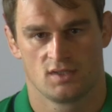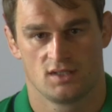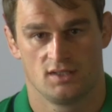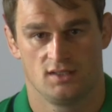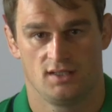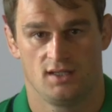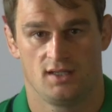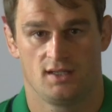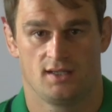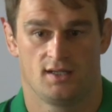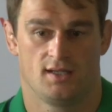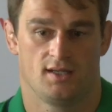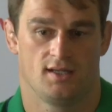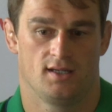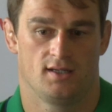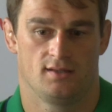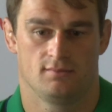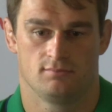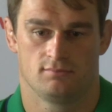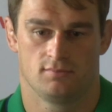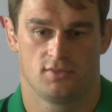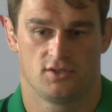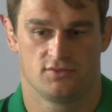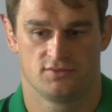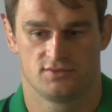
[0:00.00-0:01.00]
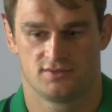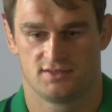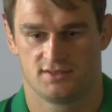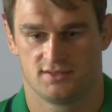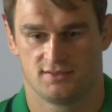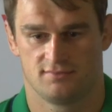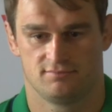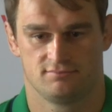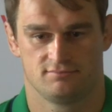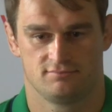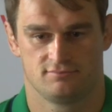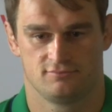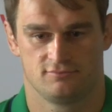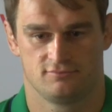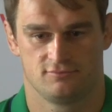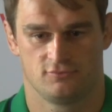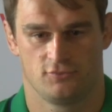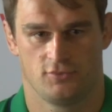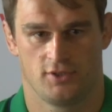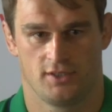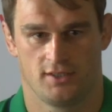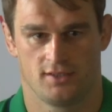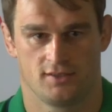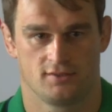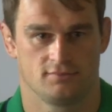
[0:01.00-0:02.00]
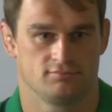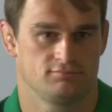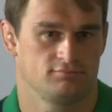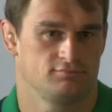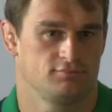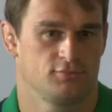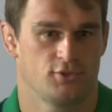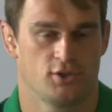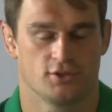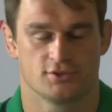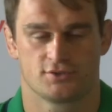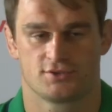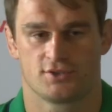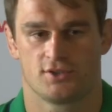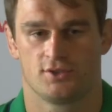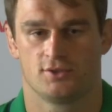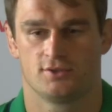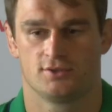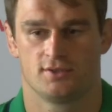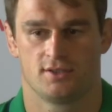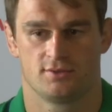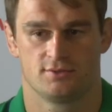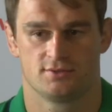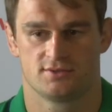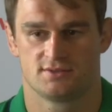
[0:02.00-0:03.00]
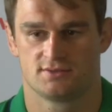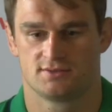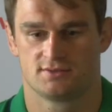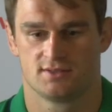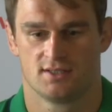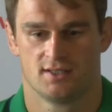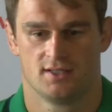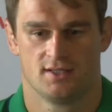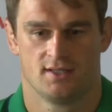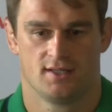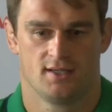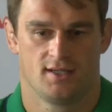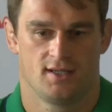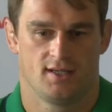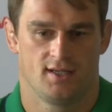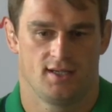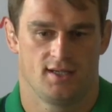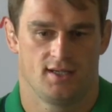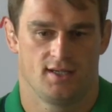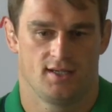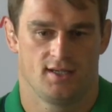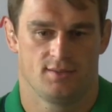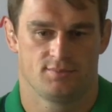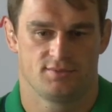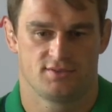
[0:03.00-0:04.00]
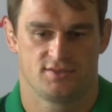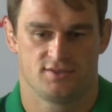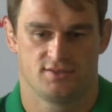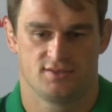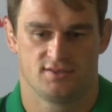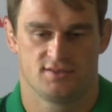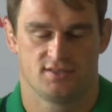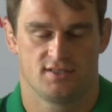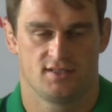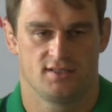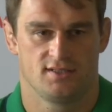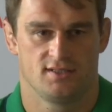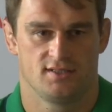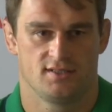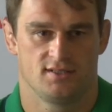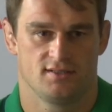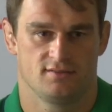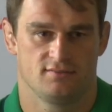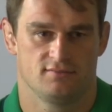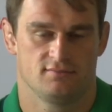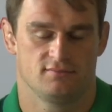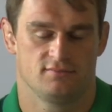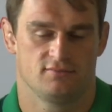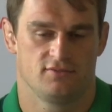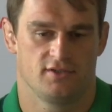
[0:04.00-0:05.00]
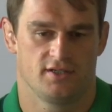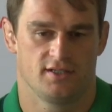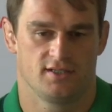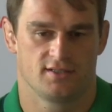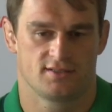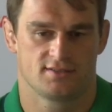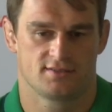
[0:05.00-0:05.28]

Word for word: Yeah, um, obviously when I got told, I was uh, absolutely delighted and very